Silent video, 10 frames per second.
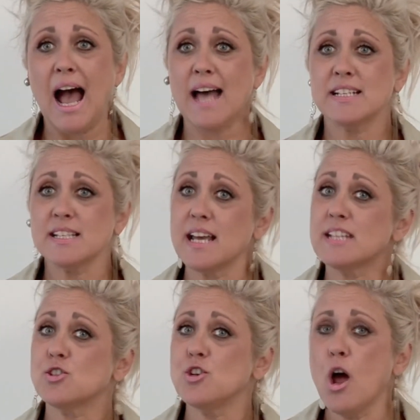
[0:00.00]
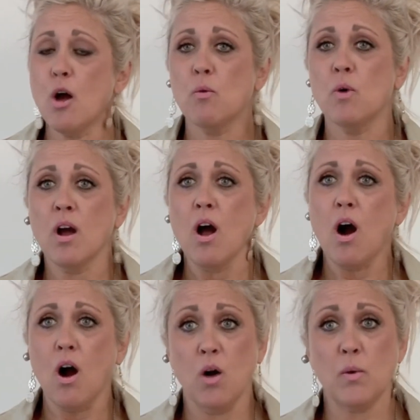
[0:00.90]
And there's no,
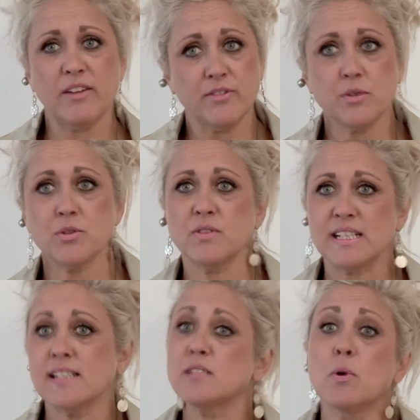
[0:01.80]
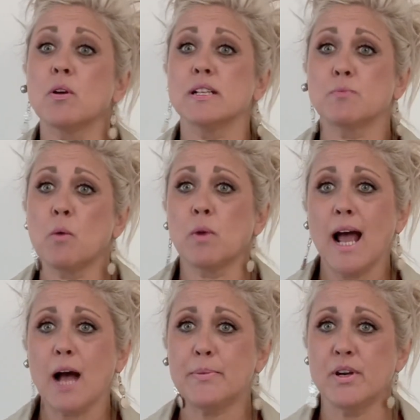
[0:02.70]
oh, if you do this, this is what will
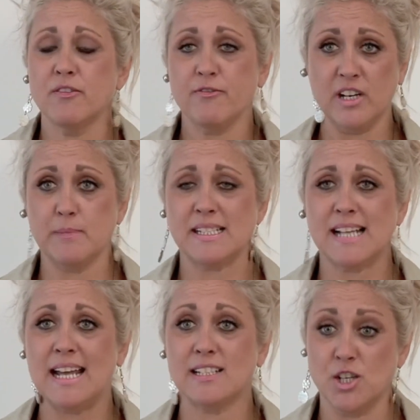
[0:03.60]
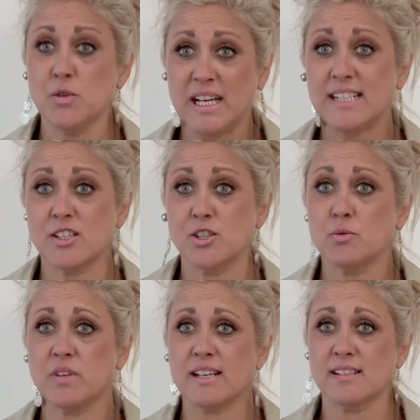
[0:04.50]
happen. Philip says, you need to
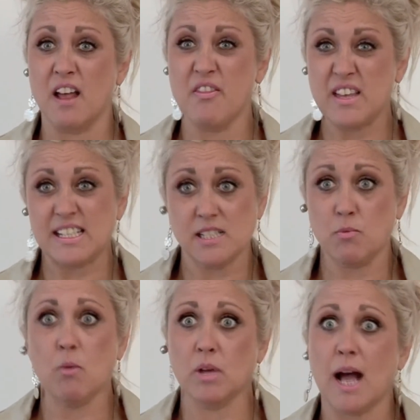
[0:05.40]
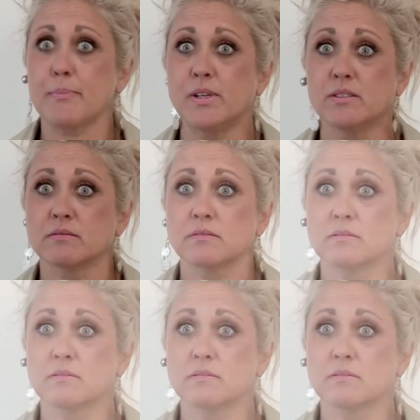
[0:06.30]
do this and this is what will happen.